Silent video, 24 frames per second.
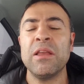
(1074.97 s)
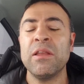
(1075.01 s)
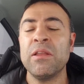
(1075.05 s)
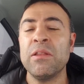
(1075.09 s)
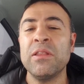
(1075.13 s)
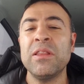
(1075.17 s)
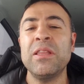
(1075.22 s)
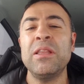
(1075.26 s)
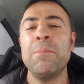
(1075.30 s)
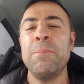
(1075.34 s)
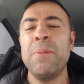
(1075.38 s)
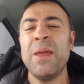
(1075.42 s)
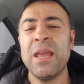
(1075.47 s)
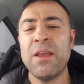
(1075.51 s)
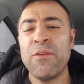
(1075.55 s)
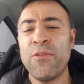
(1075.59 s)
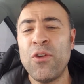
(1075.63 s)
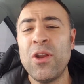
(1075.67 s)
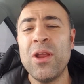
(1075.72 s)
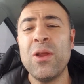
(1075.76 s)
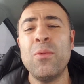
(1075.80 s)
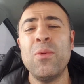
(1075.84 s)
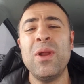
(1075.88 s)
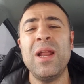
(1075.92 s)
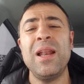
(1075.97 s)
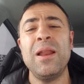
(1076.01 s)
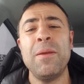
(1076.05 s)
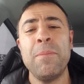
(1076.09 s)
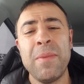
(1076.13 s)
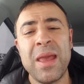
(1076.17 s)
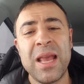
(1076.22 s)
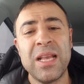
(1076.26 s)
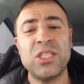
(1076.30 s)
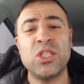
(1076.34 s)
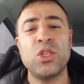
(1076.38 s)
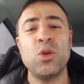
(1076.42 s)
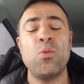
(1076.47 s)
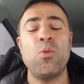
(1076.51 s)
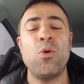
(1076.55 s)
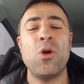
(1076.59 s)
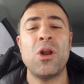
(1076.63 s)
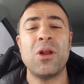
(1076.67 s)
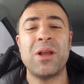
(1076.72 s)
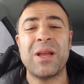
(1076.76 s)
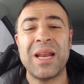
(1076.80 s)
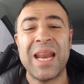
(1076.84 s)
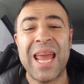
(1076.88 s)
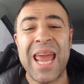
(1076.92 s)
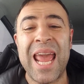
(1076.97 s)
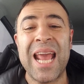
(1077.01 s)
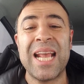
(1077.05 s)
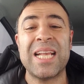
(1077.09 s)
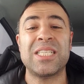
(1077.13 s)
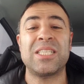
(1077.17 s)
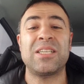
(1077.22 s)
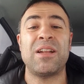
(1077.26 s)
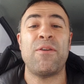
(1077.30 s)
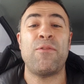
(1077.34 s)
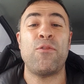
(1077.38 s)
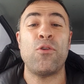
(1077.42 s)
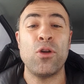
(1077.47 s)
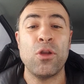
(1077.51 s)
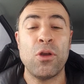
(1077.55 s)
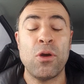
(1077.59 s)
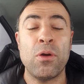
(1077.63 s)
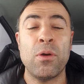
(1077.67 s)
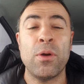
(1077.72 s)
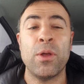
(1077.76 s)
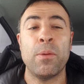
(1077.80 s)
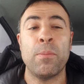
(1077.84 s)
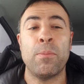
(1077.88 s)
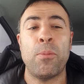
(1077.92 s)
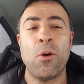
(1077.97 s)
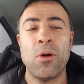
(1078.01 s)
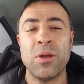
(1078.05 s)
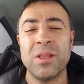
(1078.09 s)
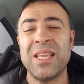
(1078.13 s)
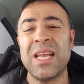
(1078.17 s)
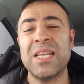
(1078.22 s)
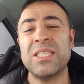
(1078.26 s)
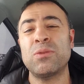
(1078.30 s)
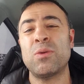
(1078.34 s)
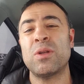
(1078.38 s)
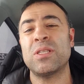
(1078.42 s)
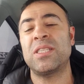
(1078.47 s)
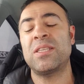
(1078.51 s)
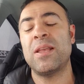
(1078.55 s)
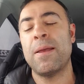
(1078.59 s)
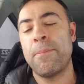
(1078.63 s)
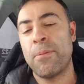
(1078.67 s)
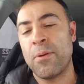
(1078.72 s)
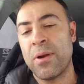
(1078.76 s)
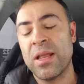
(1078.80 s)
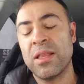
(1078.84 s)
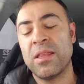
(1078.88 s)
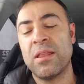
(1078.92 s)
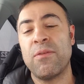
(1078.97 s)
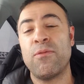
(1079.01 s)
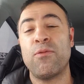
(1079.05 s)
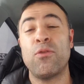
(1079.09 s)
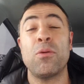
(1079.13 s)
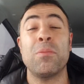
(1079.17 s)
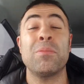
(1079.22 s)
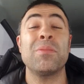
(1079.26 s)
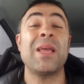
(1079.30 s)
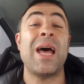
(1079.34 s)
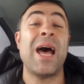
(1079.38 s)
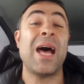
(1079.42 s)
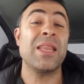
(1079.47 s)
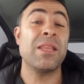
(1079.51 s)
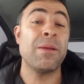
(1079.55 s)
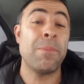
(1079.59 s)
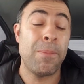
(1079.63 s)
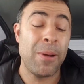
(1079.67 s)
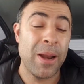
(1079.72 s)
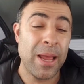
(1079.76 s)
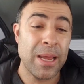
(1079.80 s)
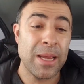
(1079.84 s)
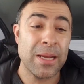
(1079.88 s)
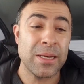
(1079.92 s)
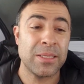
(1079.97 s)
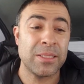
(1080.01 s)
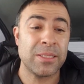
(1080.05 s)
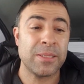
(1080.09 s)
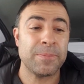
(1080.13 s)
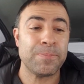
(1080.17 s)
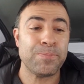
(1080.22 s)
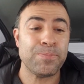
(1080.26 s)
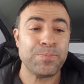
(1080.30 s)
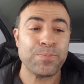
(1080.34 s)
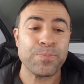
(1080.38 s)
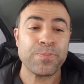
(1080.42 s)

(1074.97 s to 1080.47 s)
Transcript: The big 3 really makes you work an extra for your point. That's what separates them from the other players.